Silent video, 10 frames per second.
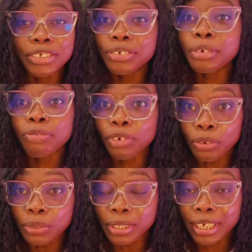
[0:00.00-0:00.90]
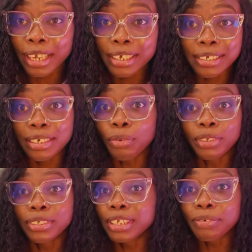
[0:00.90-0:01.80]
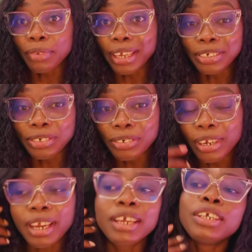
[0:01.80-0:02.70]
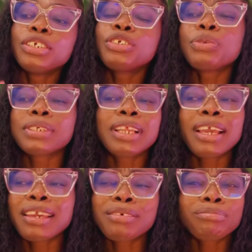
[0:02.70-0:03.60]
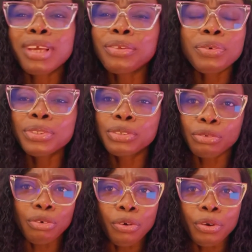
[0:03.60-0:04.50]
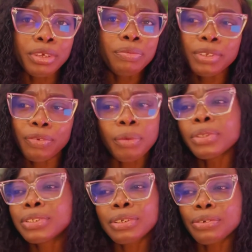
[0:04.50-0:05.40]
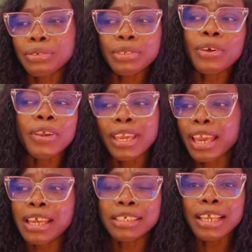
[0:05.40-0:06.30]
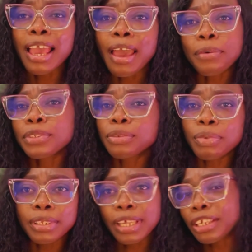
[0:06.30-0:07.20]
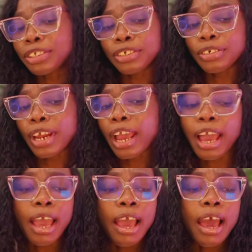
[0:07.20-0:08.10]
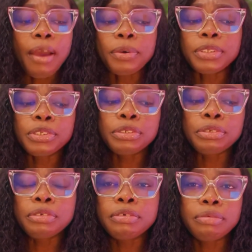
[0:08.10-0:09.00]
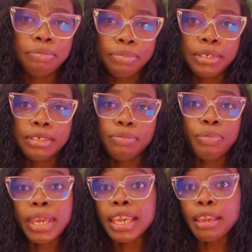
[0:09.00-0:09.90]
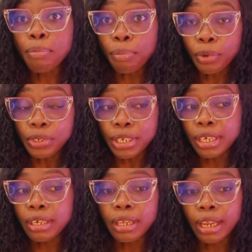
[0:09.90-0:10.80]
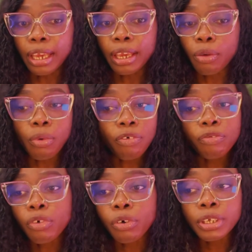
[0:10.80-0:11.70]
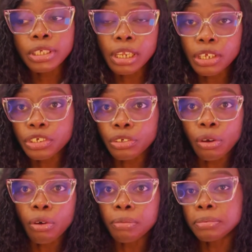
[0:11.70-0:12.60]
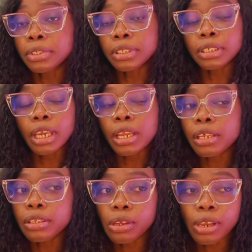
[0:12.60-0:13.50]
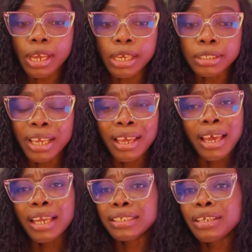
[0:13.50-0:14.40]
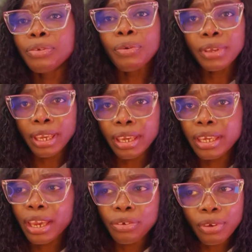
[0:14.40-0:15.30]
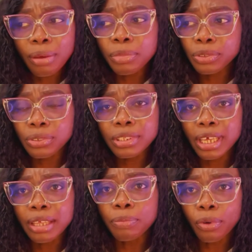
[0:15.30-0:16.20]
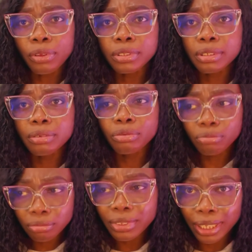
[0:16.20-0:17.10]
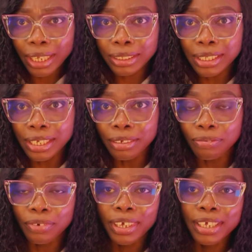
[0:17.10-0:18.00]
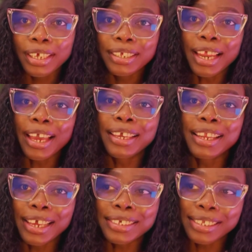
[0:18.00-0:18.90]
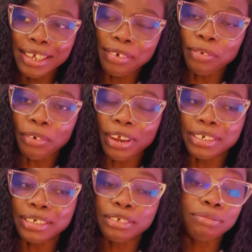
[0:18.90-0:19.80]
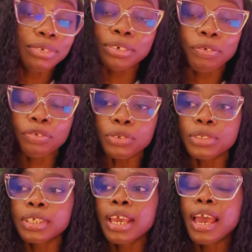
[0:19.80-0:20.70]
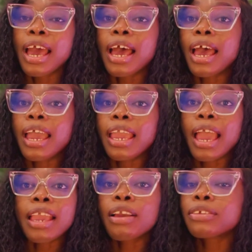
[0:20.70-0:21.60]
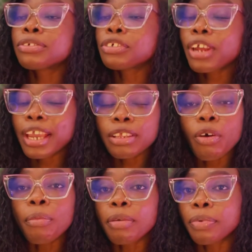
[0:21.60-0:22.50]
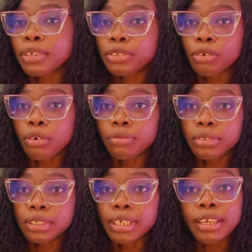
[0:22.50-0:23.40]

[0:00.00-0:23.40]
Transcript: She refused. She didn't want to leave Nigeria. She was like, I don't want to go. Even if I want to go, not yet. I want to be in Nigeria. I want to be making money, work for international companies, earning dollars. I said, okay, yeah, you can be doing that, but let's leave. Let's leave already. She refused. I tried all my best to convince her.